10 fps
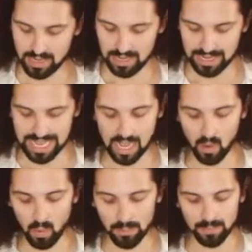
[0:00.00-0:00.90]

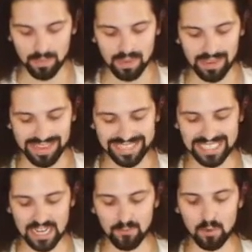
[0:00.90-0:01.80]
Now, it's
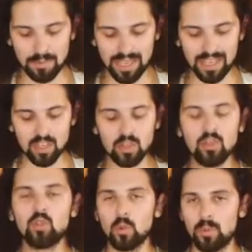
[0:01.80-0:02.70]
time for me
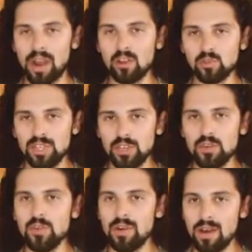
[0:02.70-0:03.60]
to browse with
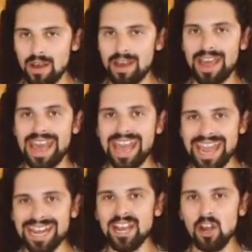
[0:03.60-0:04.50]
you
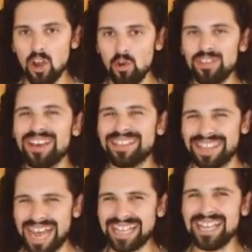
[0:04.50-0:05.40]
and load
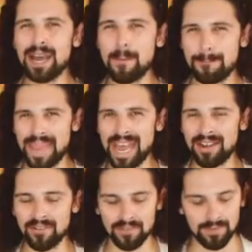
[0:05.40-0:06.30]
that
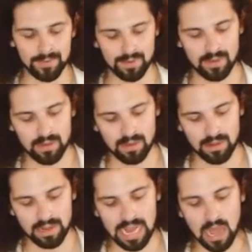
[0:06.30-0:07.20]
piano.
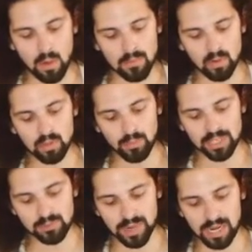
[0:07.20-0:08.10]
Now I'm going to
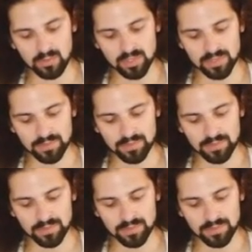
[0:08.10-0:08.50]
press Browse,